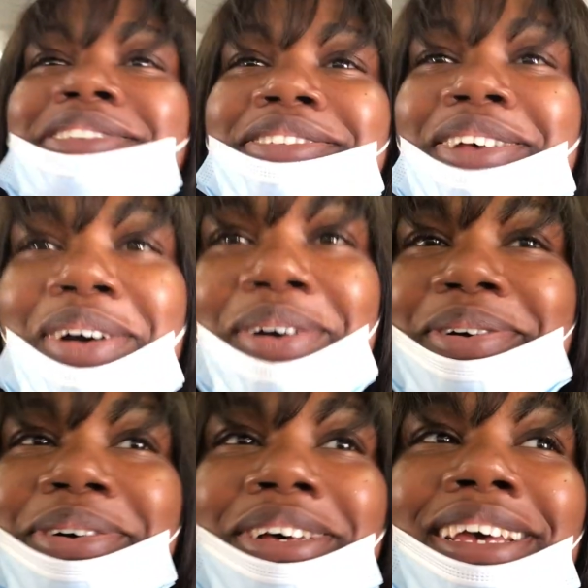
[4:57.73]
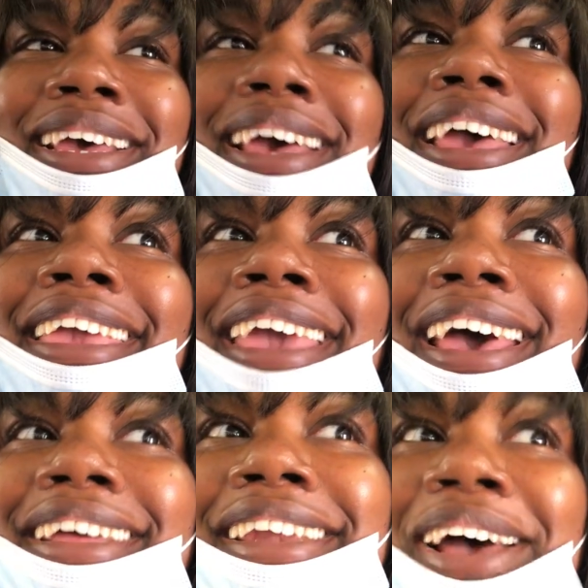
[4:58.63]
so
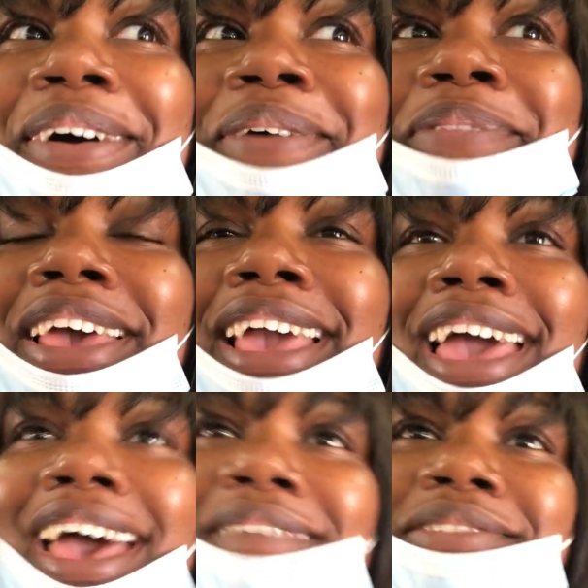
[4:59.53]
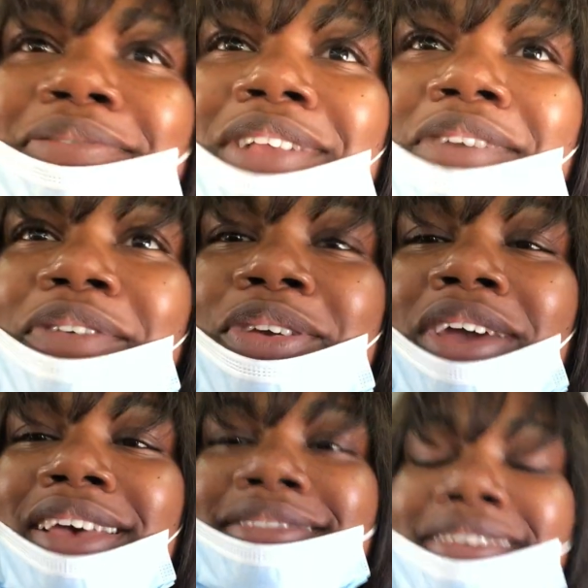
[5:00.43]
yeah now i'm like i have to vlog for you
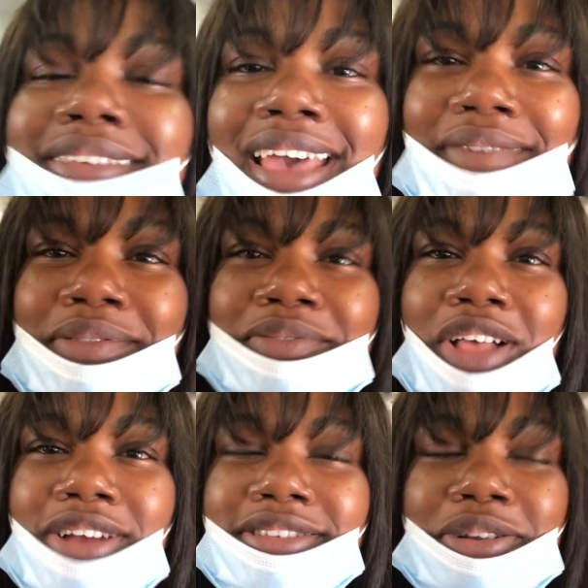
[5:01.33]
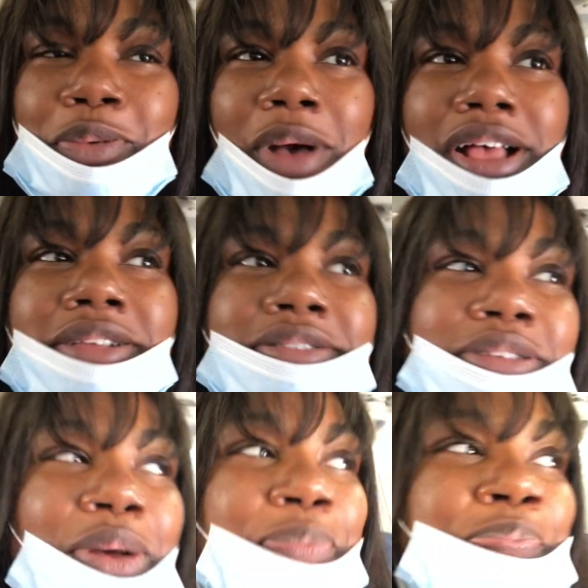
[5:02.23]
guys because i haven't vlogged in a while
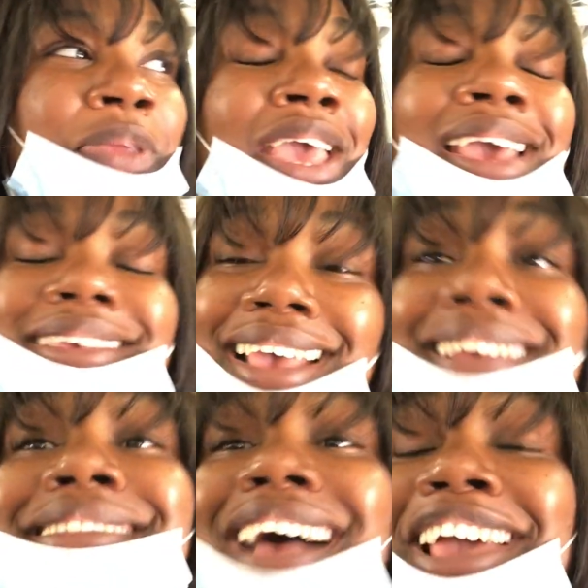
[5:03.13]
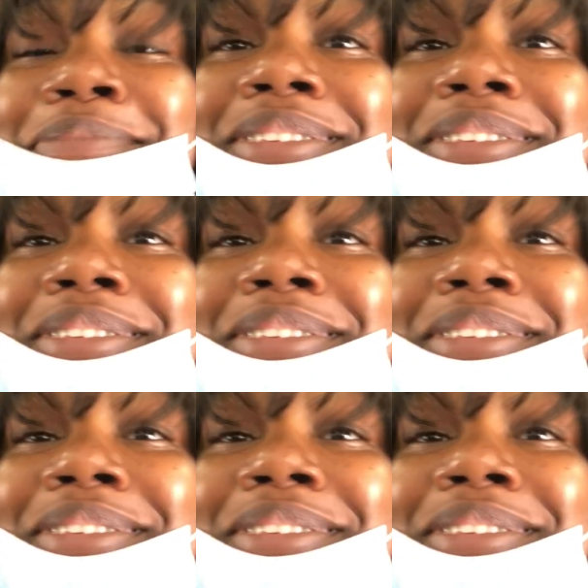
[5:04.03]
so yes i am